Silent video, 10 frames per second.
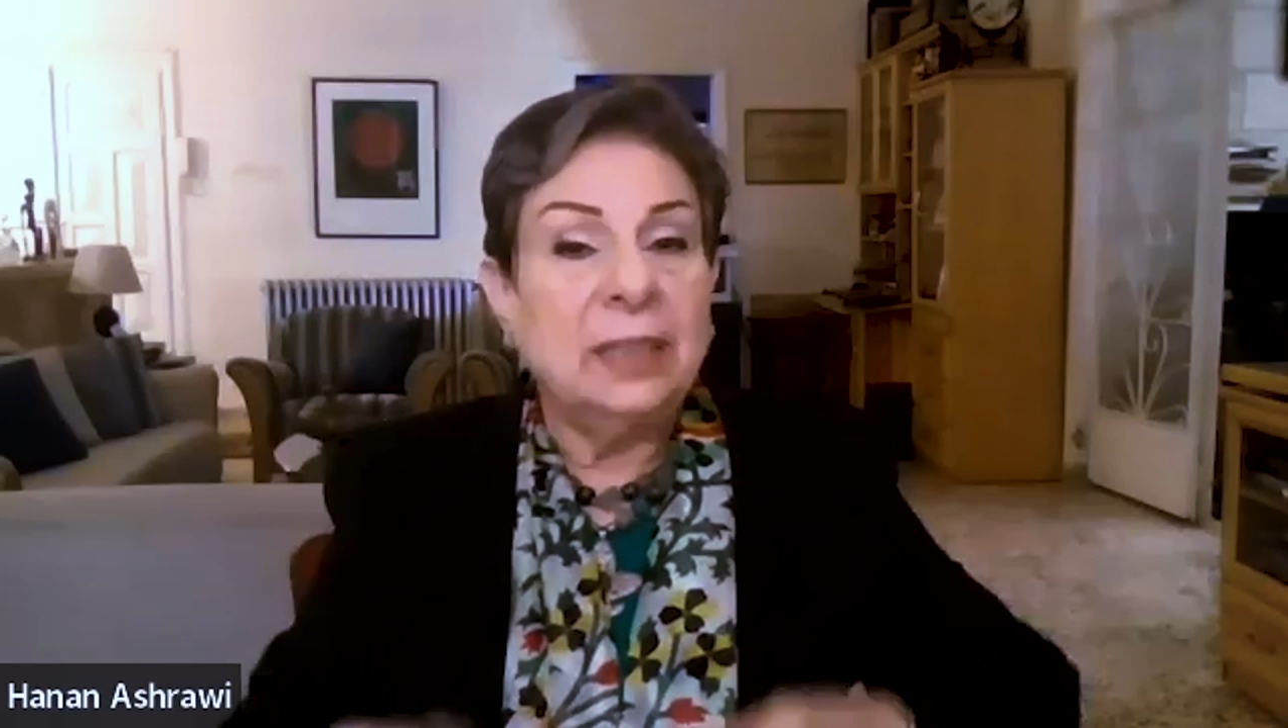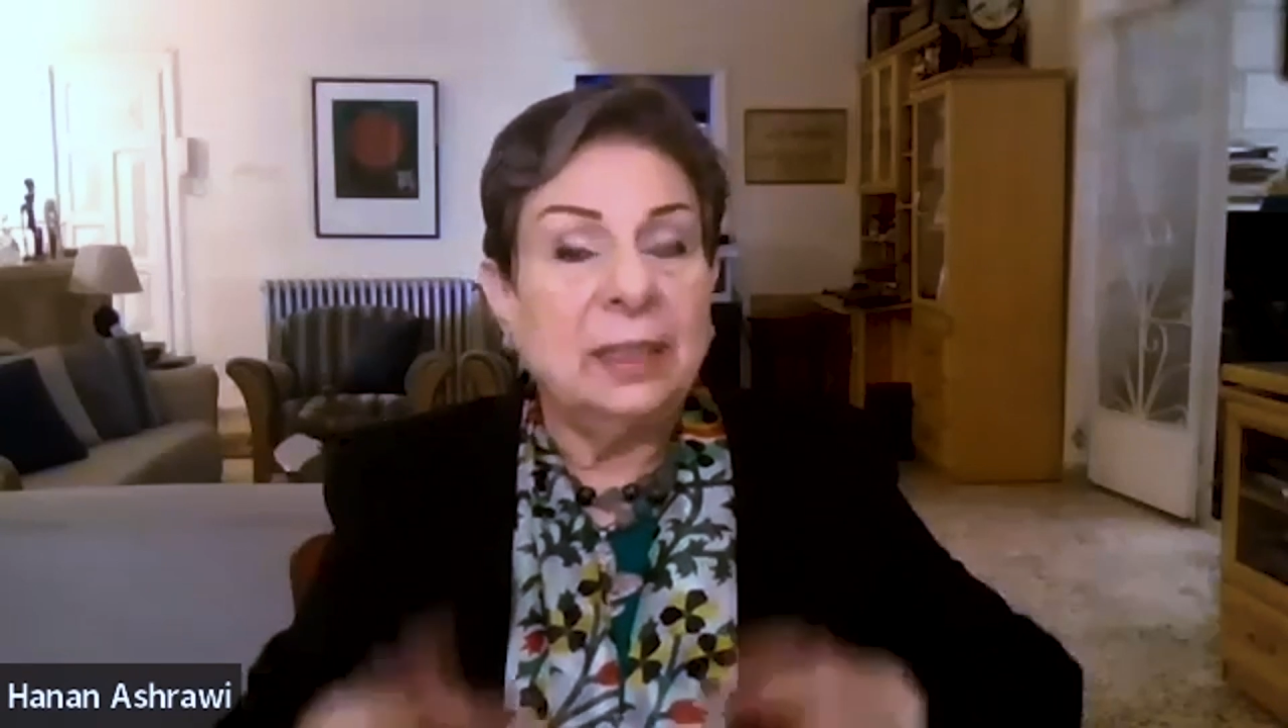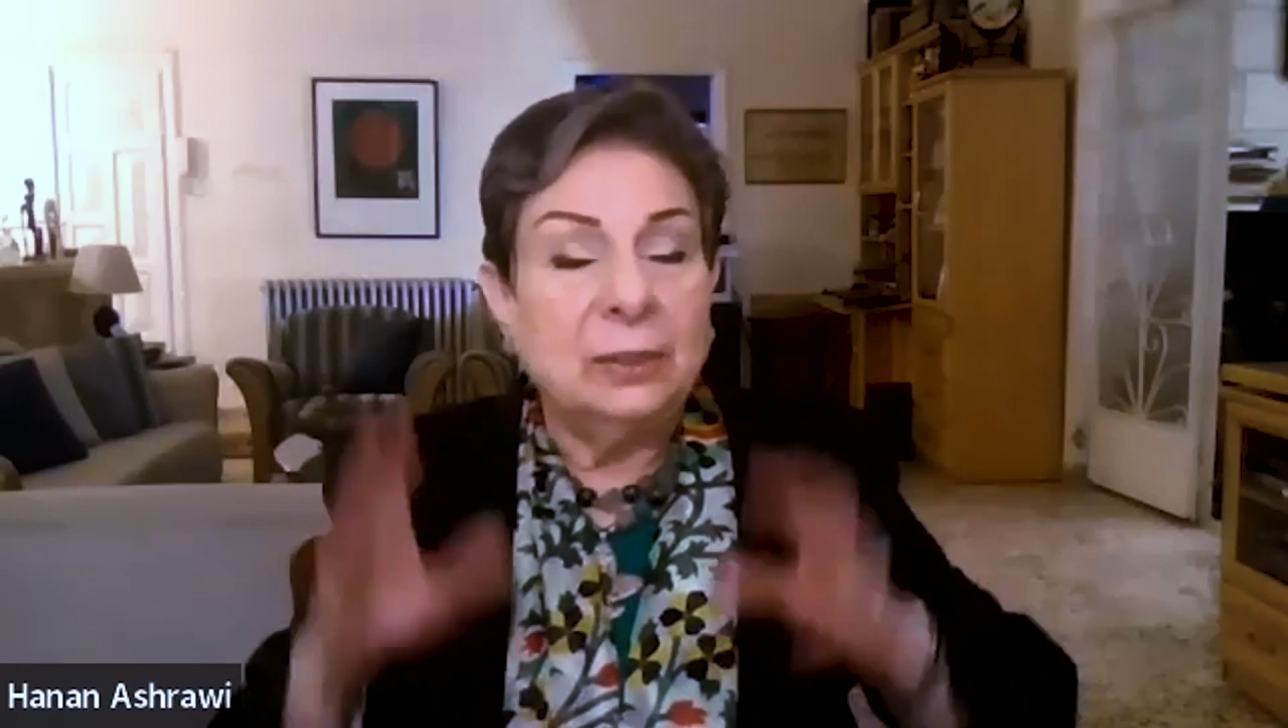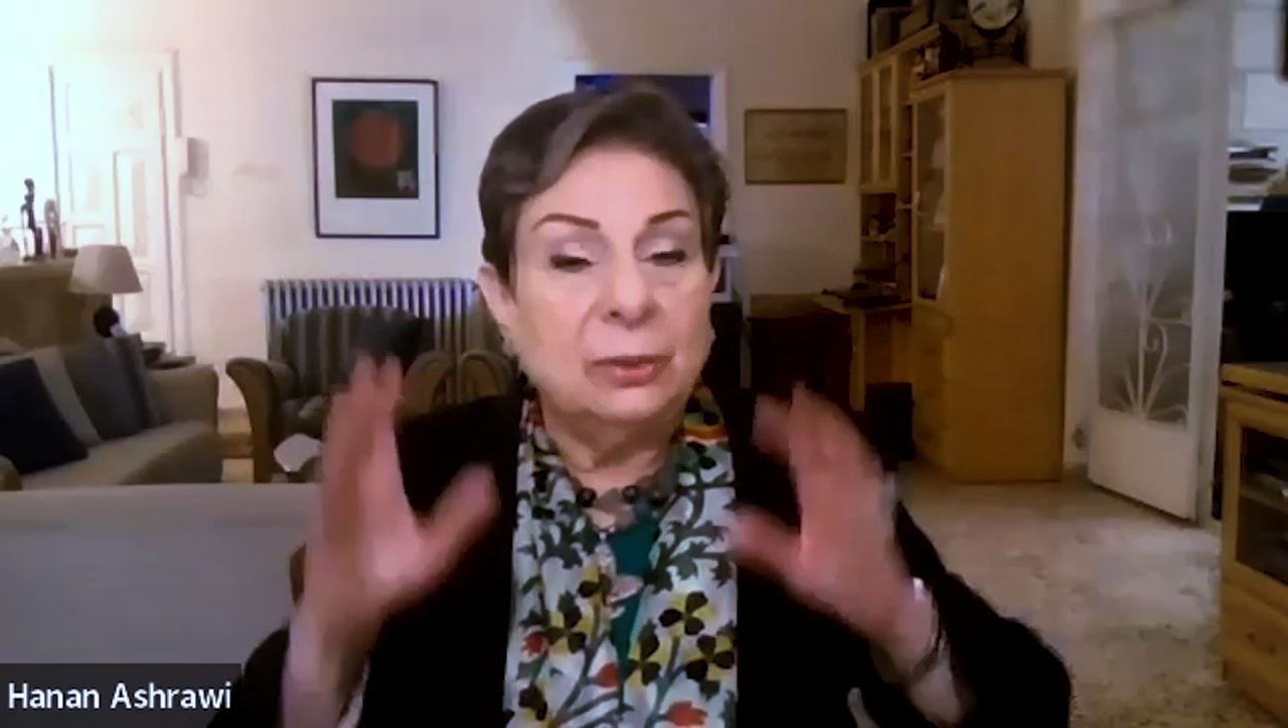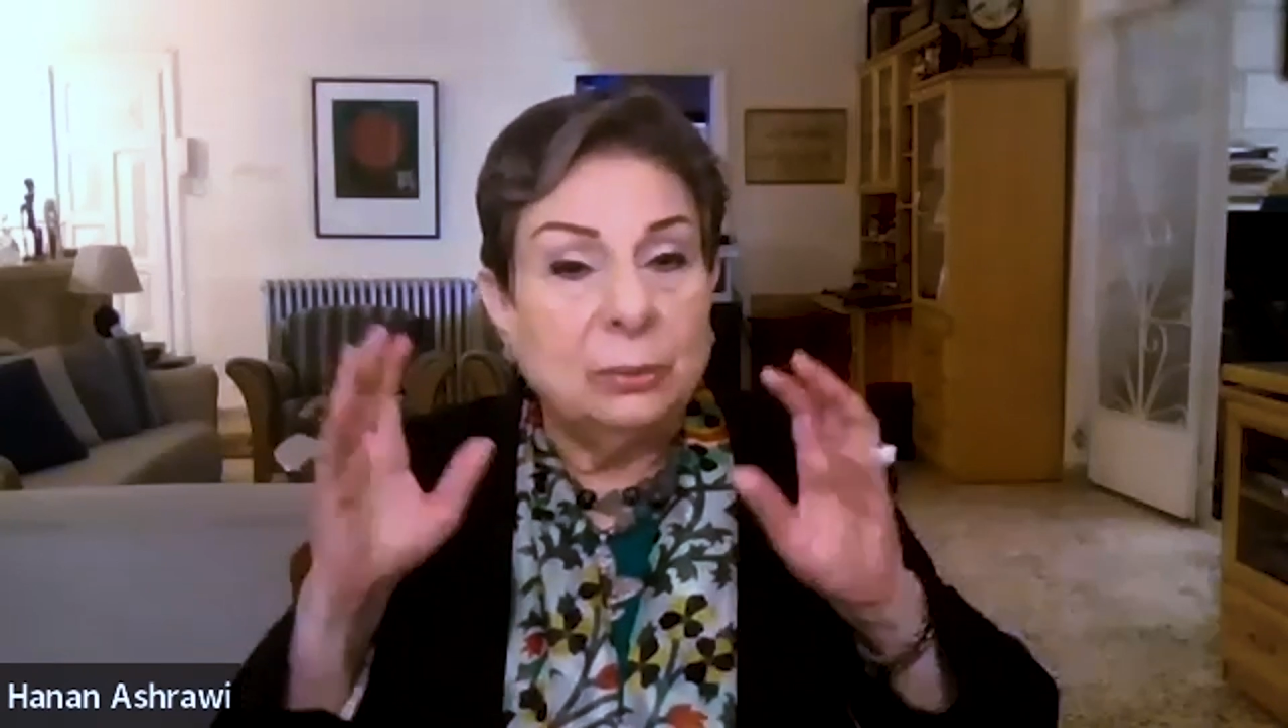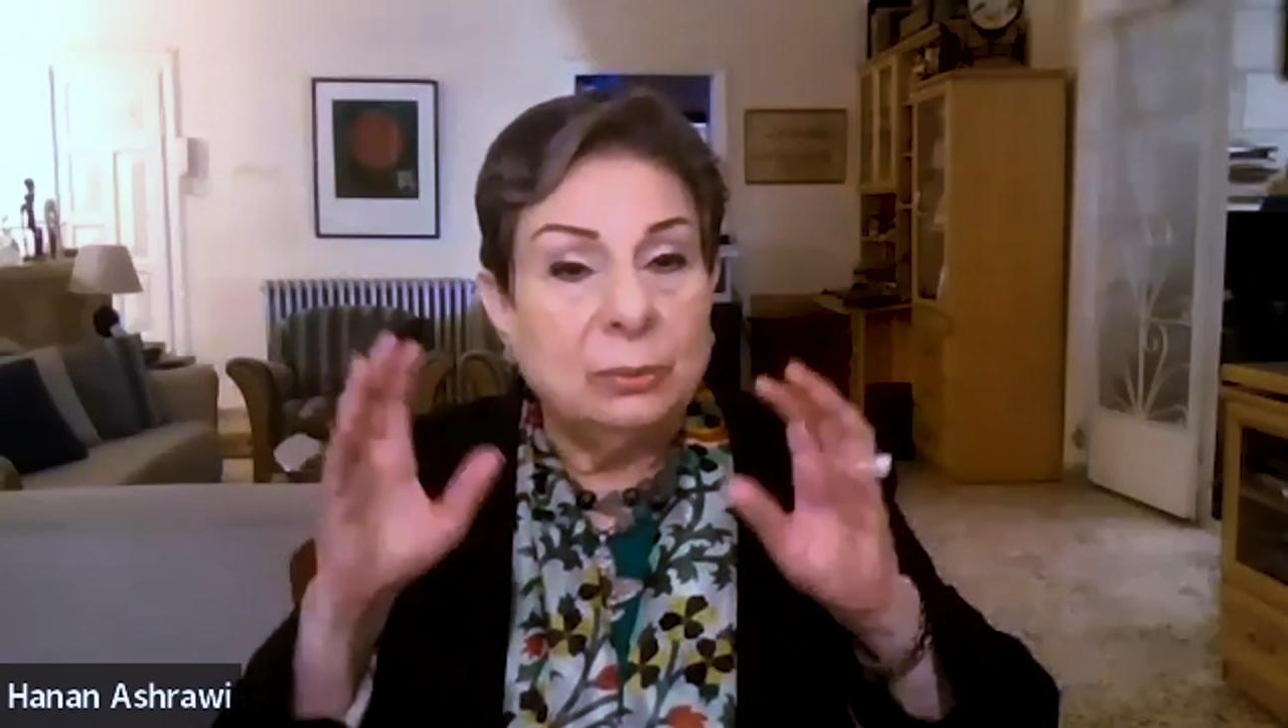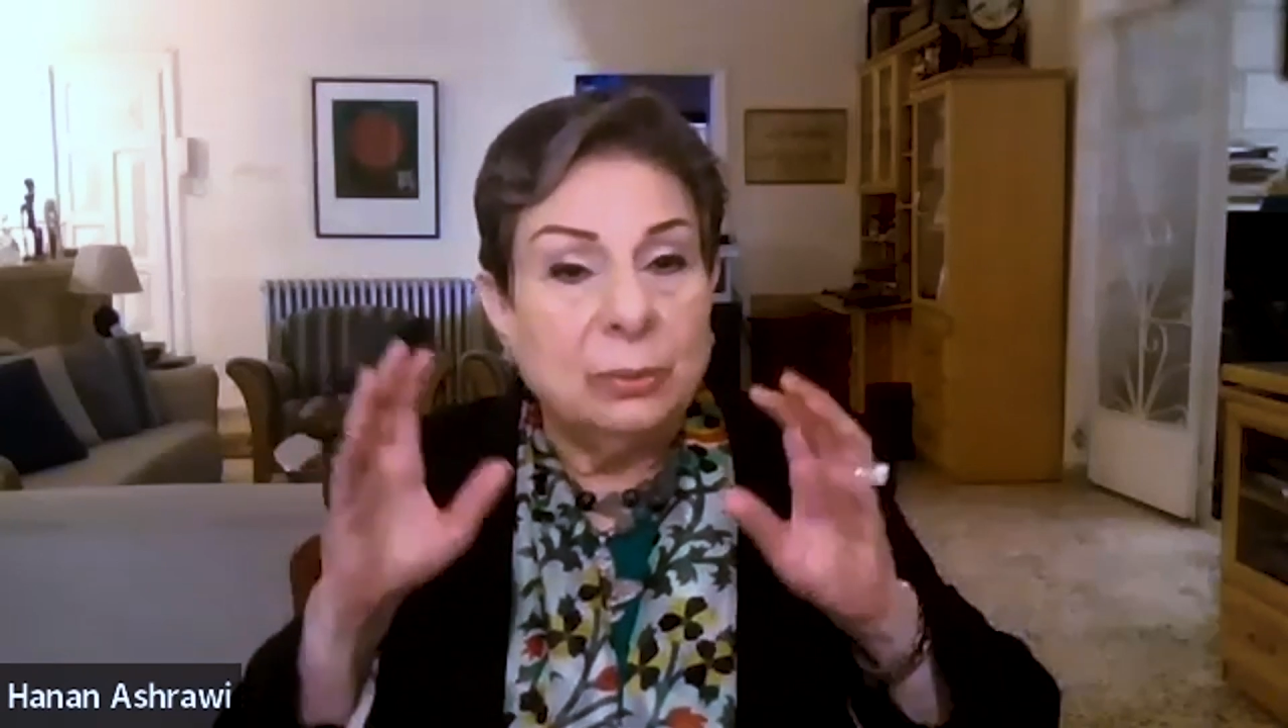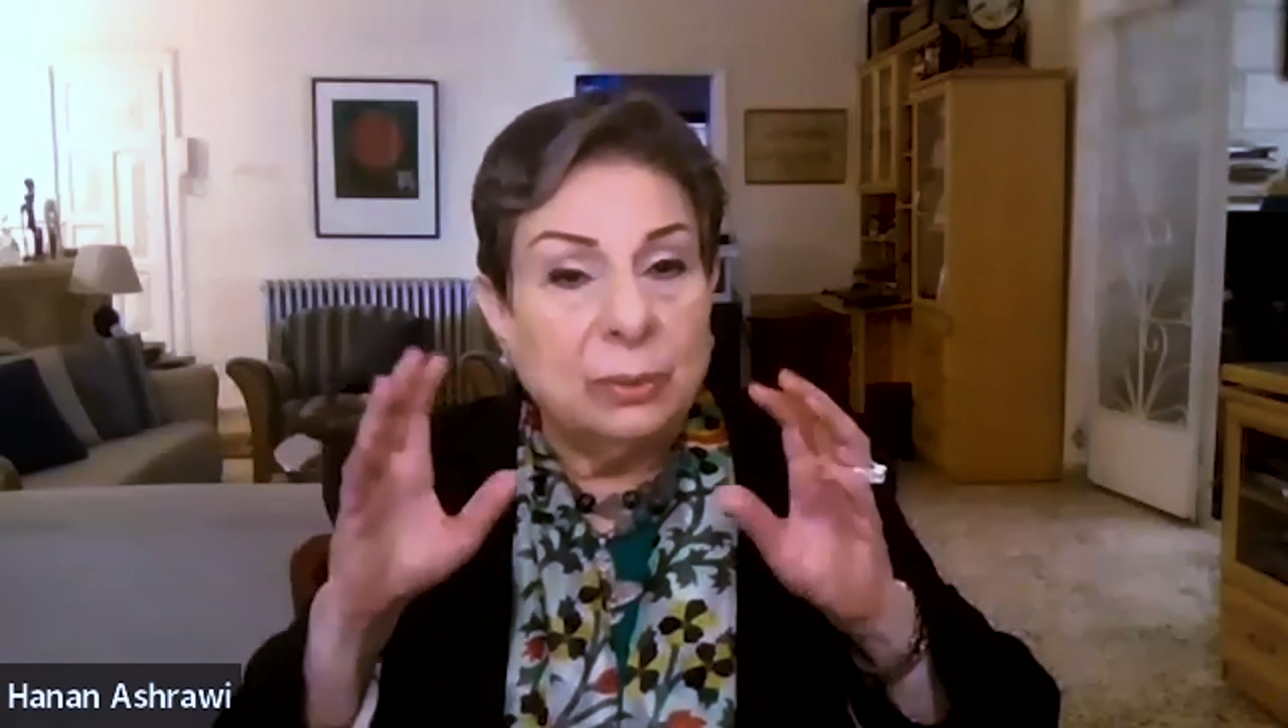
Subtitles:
and you